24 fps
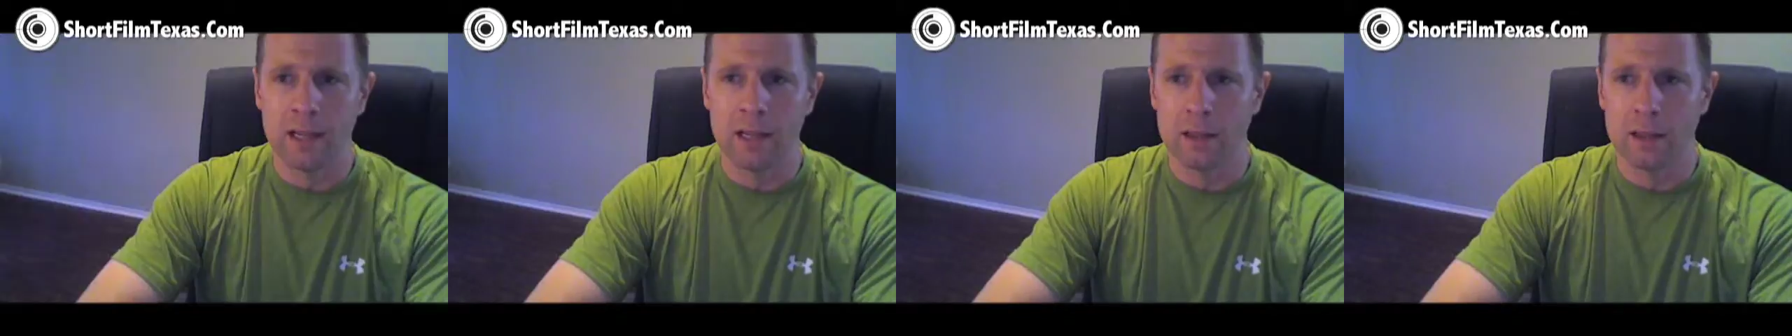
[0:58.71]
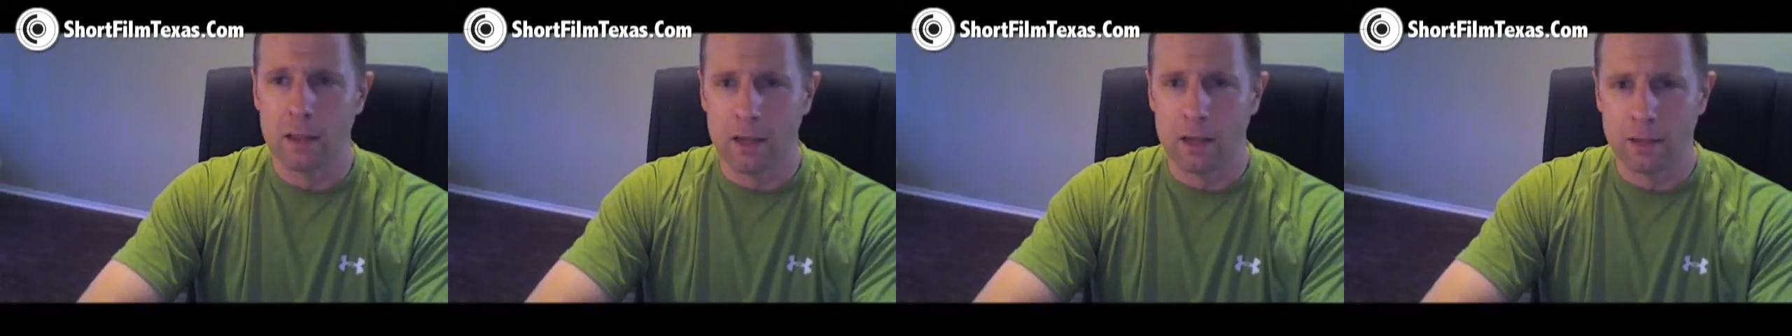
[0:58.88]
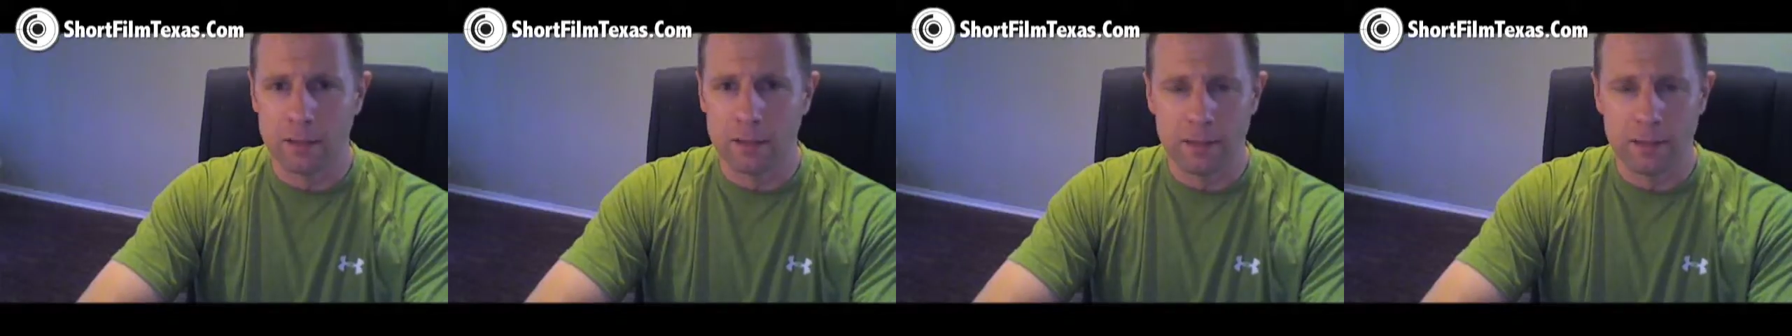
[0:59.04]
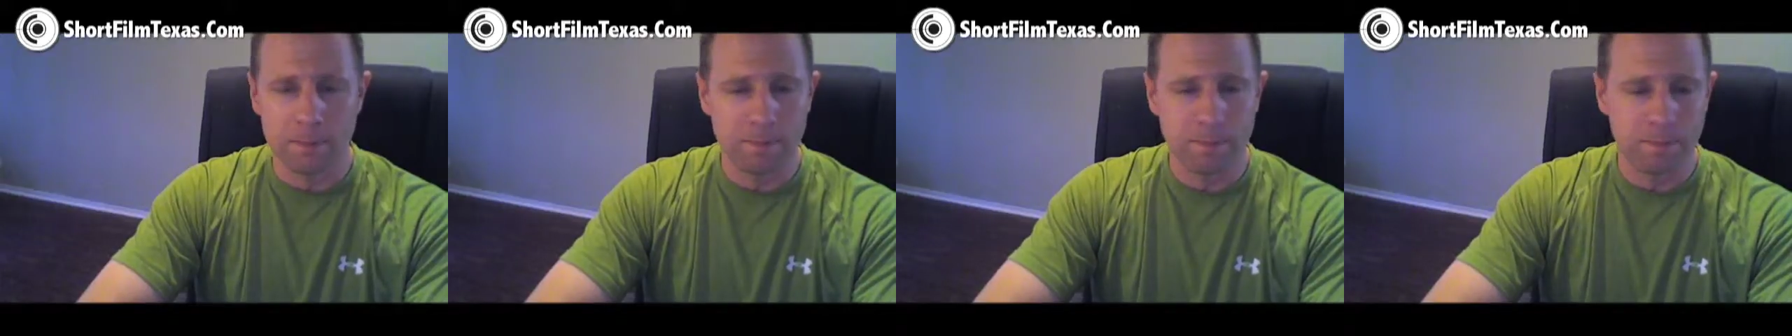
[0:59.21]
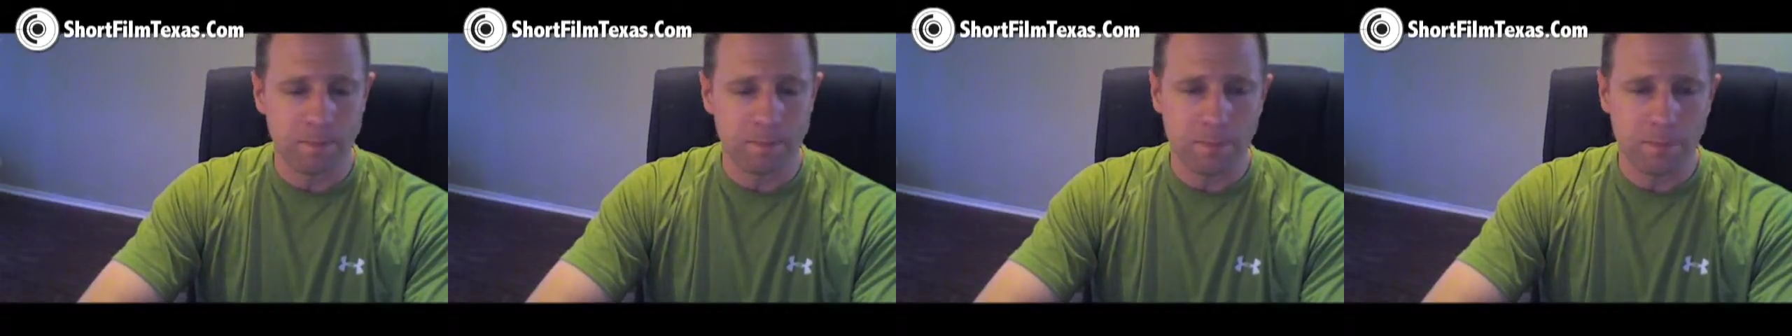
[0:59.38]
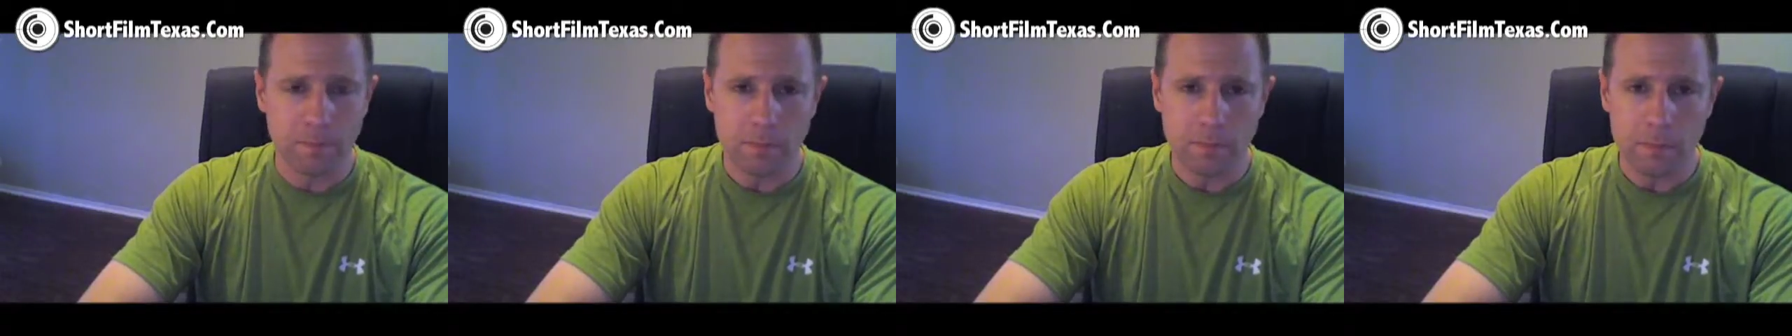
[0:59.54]
in
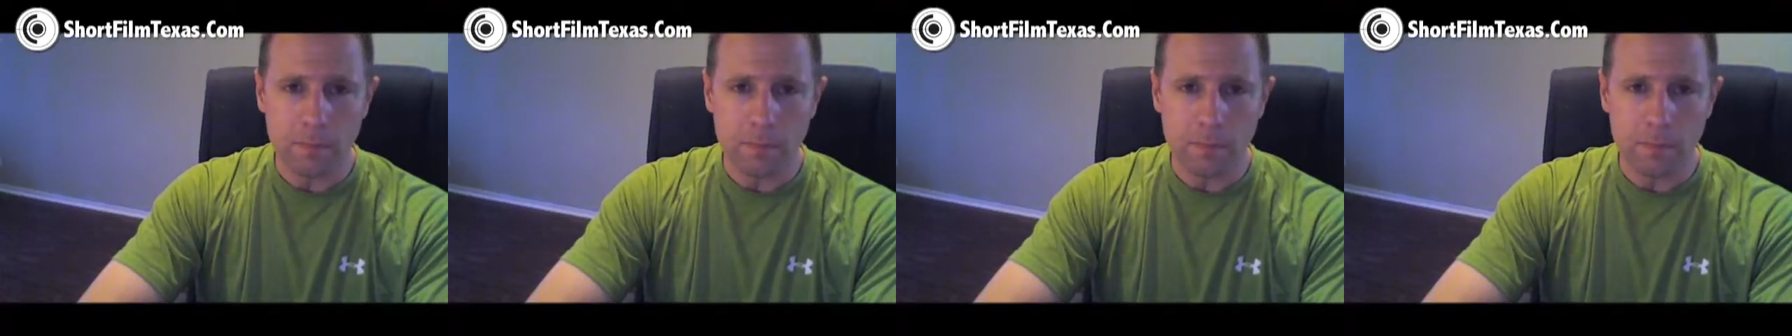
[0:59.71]
London,